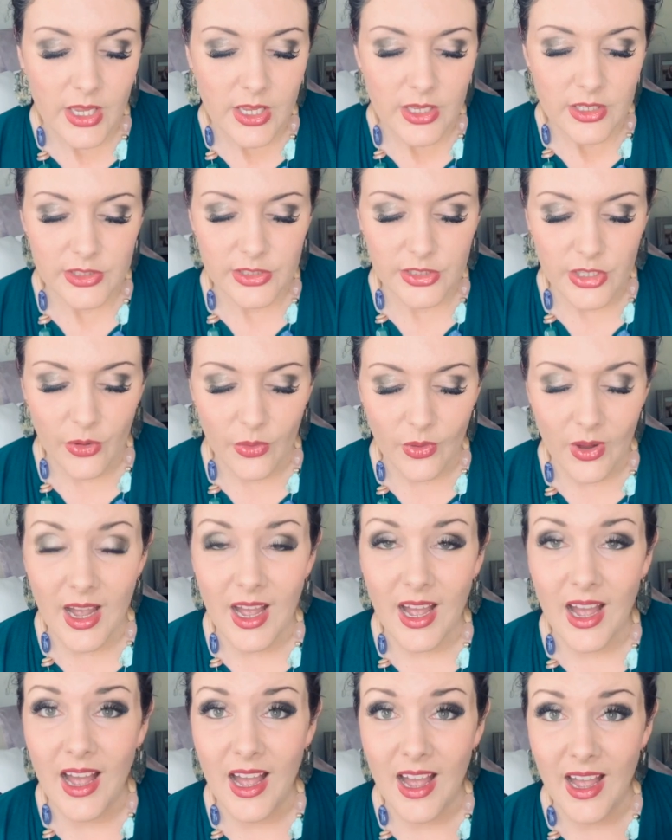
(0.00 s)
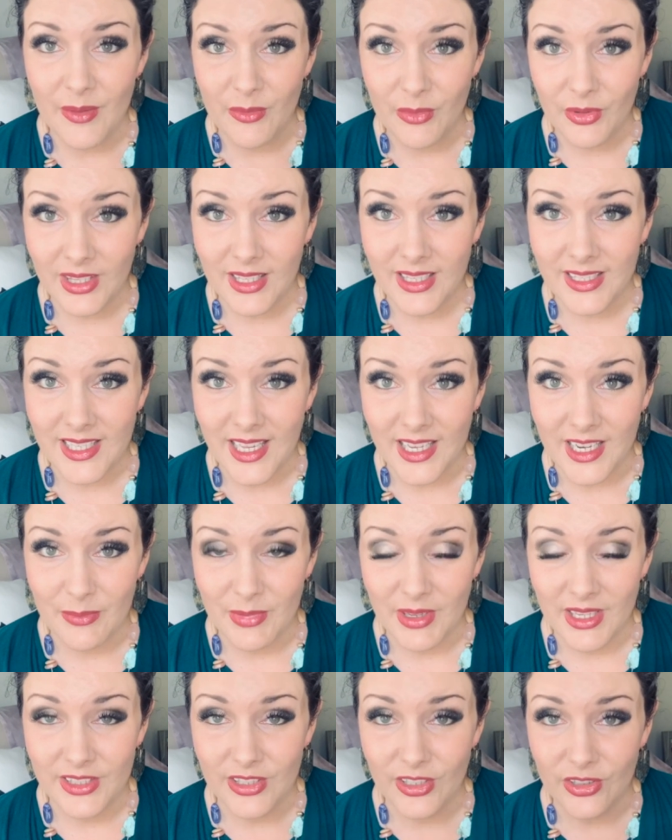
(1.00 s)
So I'm really excited
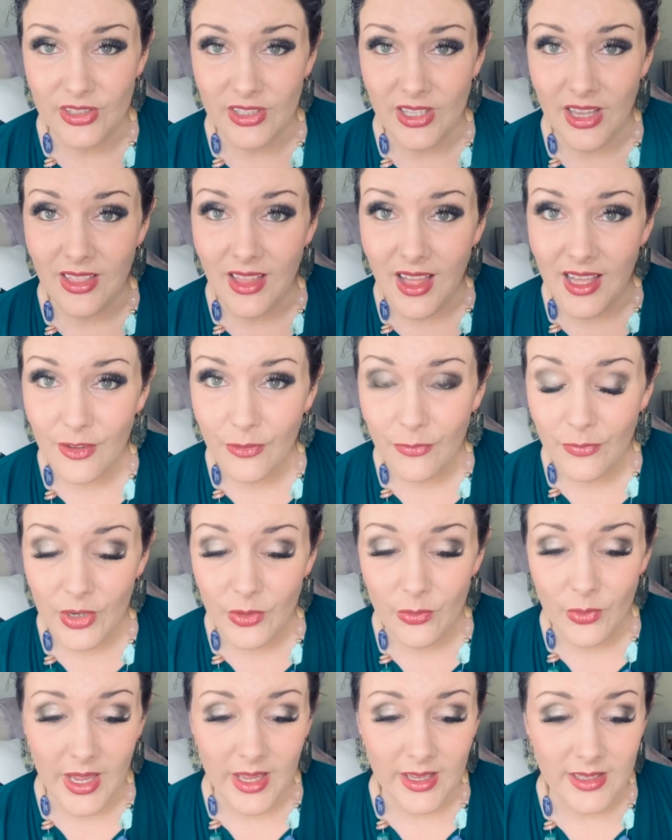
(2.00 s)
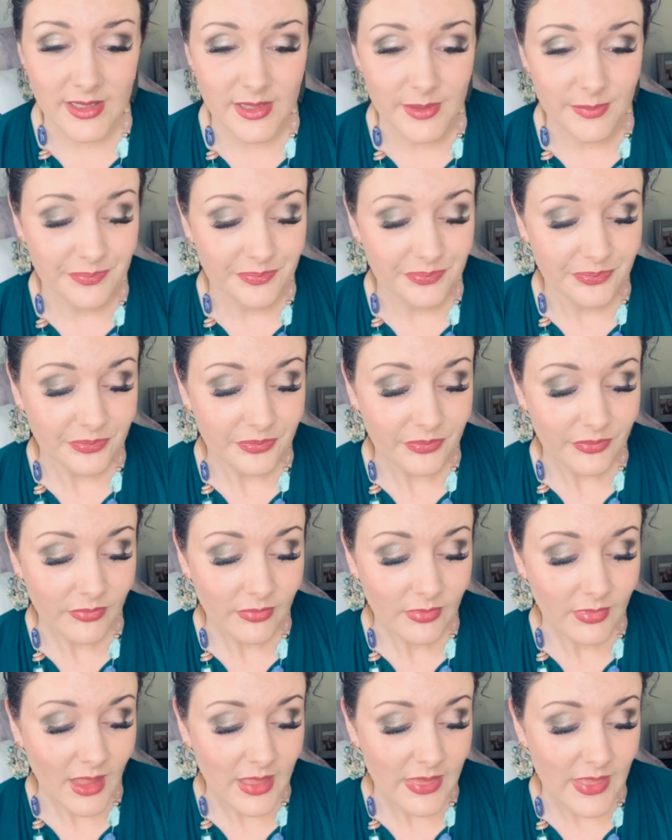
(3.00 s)
because there's a lot of fun ways
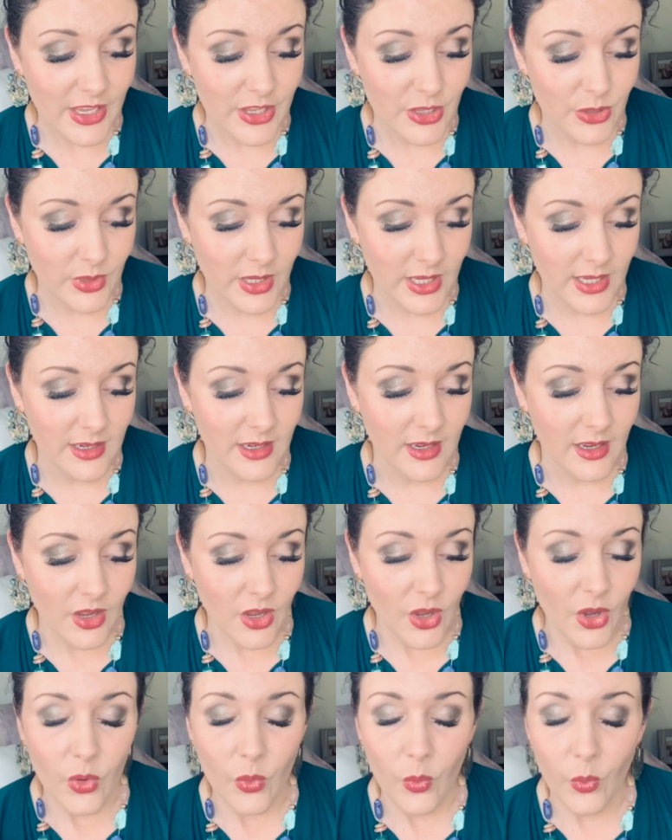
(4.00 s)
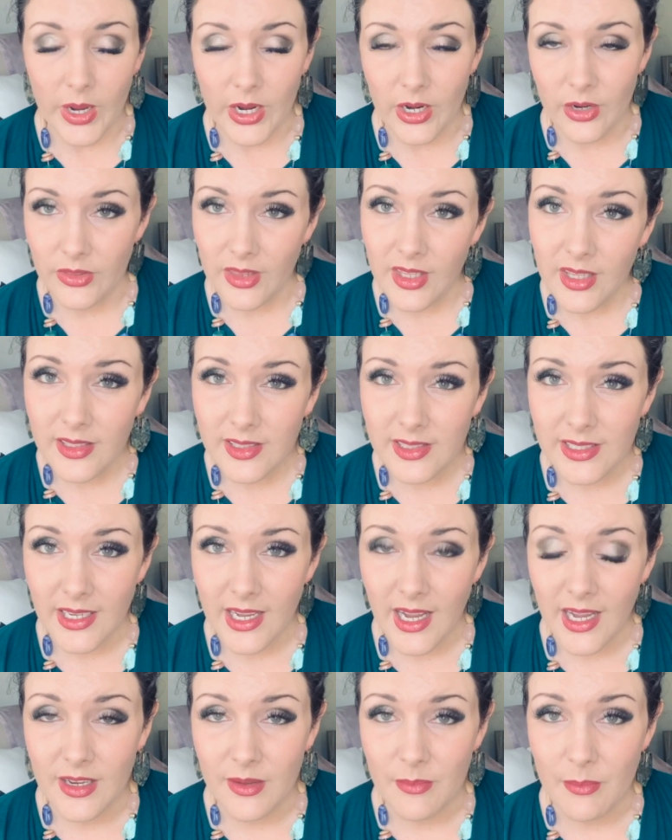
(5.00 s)
that you can wear these and
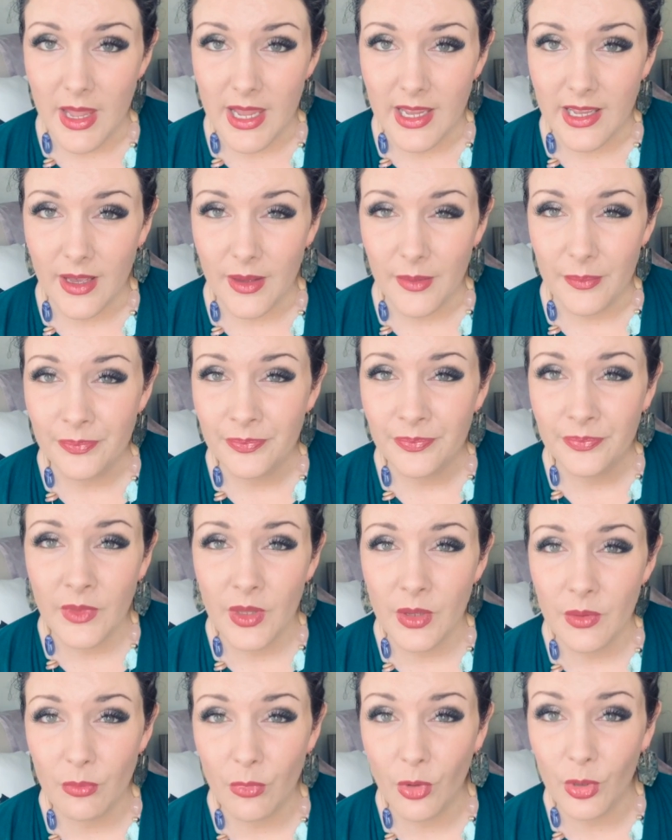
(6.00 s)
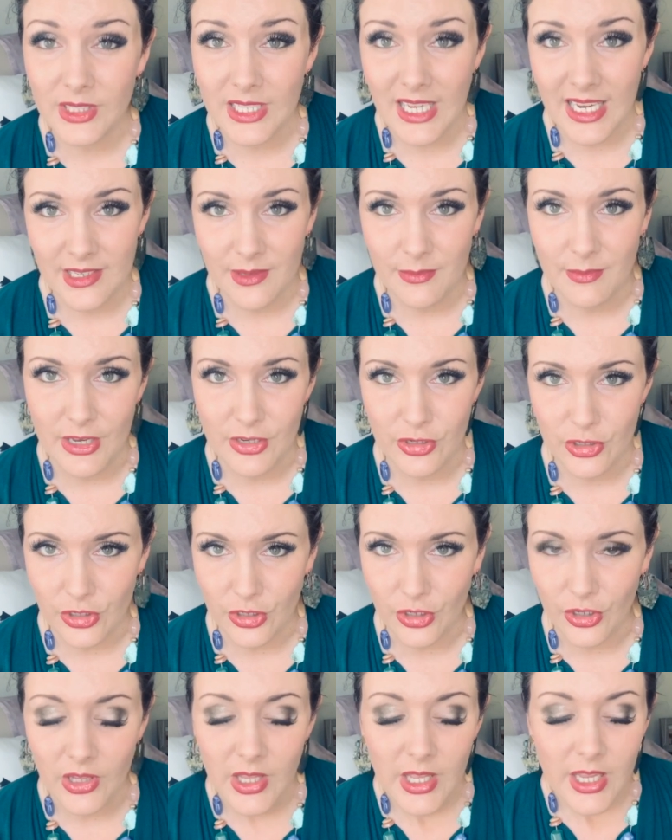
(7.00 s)
kind of make them
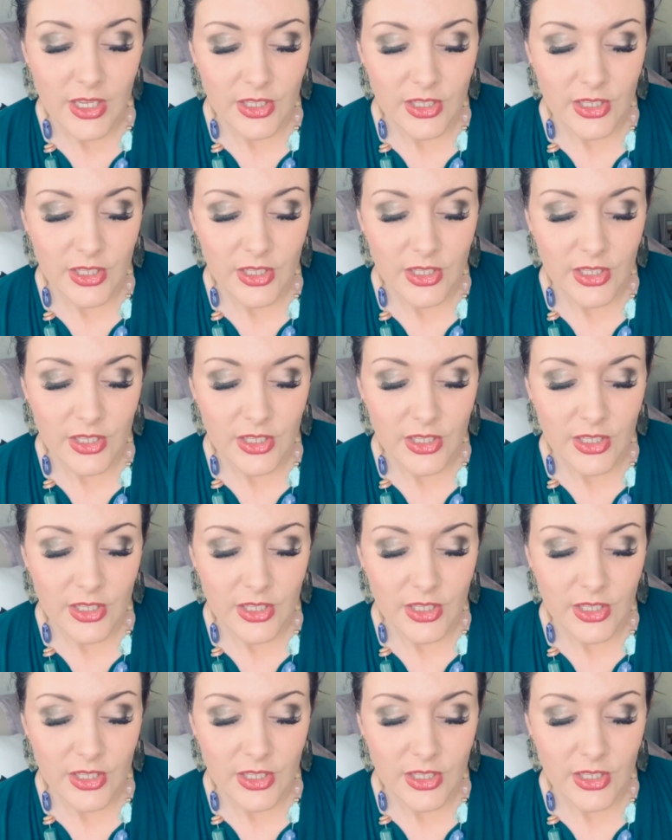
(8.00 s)
multi-dimensional.